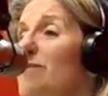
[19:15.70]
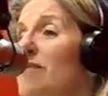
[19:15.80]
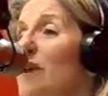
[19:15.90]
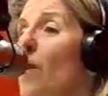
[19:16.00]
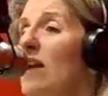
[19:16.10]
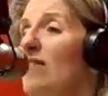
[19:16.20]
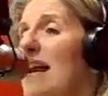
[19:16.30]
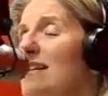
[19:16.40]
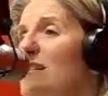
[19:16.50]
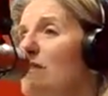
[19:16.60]
they want to
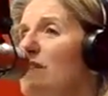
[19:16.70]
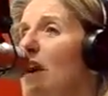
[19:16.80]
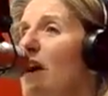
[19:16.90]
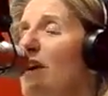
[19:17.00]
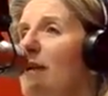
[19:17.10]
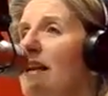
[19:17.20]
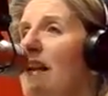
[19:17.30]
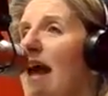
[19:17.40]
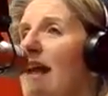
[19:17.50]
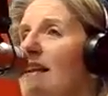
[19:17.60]
enhance their retirement,
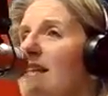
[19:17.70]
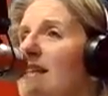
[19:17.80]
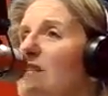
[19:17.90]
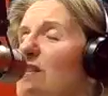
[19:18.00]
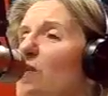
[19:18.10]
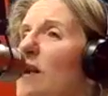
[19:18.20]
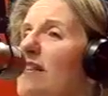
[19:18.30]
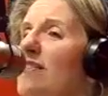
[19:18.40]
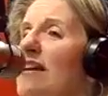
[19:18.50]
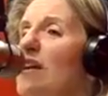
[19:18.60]
and this is a way
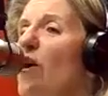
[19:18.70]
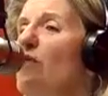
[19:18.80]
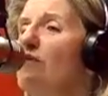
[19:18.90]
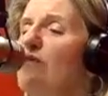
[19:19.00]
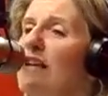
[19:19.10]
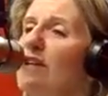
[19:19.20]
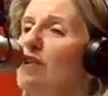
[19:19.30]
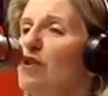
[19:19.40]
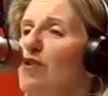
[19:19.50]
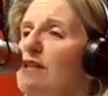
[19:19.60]
that they can overfund an
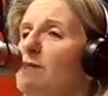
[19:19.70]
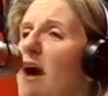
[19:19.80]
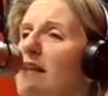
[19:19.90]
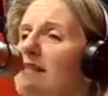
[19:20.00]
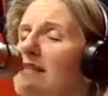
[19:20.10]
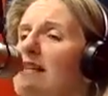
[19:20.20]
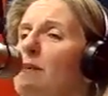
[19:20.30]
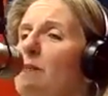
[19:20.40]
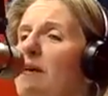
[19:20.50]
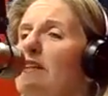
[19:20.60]
insurance policy,
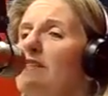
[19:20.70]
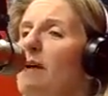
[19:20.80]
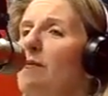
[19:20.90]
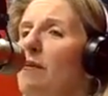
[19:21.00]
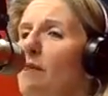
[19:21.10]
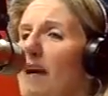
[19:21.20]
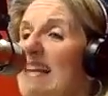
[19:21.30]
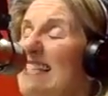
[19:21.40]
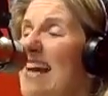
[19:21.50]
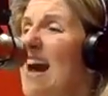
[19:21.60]
build up
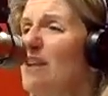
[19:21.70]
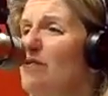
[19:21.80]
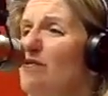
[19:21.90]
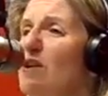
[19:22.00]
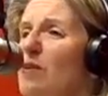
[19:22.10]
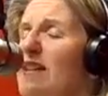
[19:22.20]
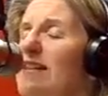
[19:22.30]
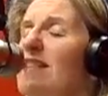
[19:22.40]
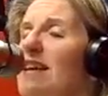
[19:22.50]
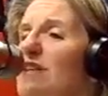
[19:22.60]
money tax-free
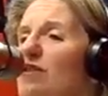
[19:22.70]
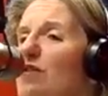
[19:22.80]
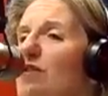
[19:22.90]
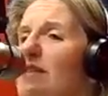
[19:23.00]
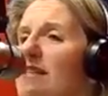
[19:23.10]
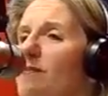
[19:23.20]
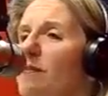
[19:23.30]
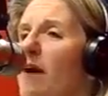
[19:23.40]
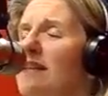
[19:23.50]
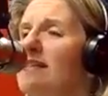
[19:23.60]
within that insurance
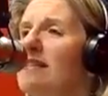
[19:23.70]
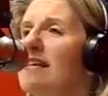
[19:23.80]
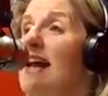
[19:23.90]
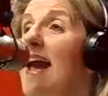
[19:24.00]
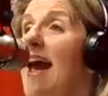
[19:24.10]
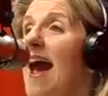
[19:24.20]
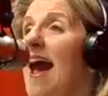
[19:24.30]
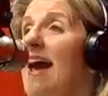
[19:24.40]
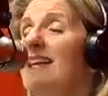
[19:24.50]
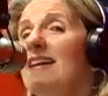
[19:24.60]
policy,
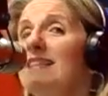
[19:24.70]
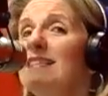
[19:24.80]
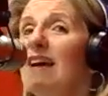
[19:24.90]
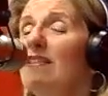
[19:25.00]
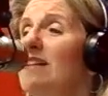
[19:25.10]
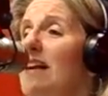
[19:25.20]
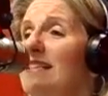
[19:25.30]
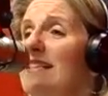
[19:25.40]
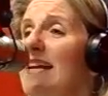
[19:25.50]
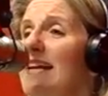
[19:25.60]
and then down the line
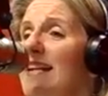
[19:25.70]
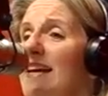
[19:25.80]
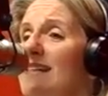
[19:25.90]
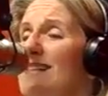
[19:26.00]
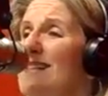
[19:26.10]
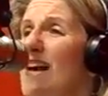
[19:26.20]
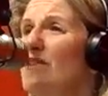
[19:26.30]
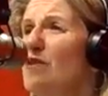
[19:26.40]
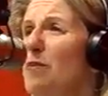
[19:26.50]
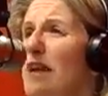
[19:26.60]
take it as a
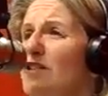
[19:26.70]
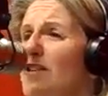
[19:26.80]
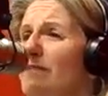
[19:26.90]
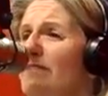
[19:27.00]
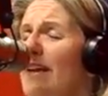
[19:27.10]
tax-free pension.